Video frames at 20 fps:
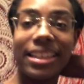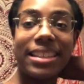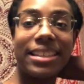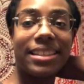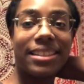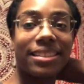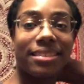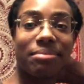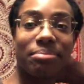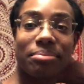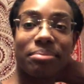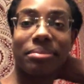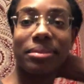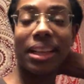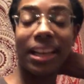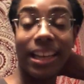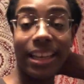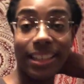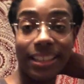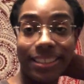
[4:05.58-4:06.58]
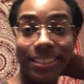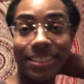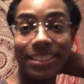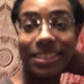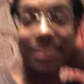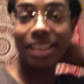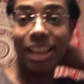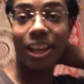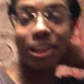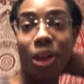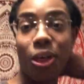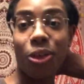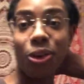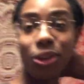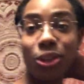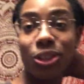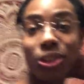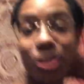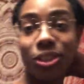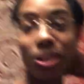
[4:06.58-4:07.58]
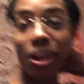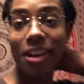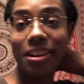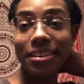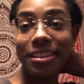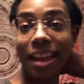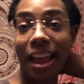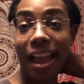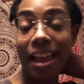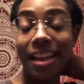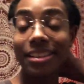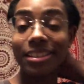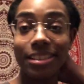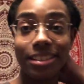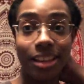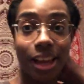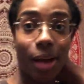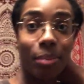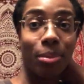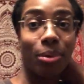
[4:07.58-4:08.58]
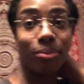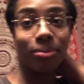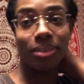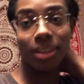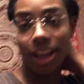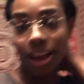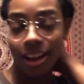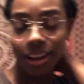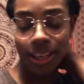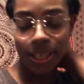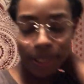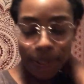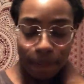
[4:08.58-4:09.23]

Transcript: It is another start and stop vlog.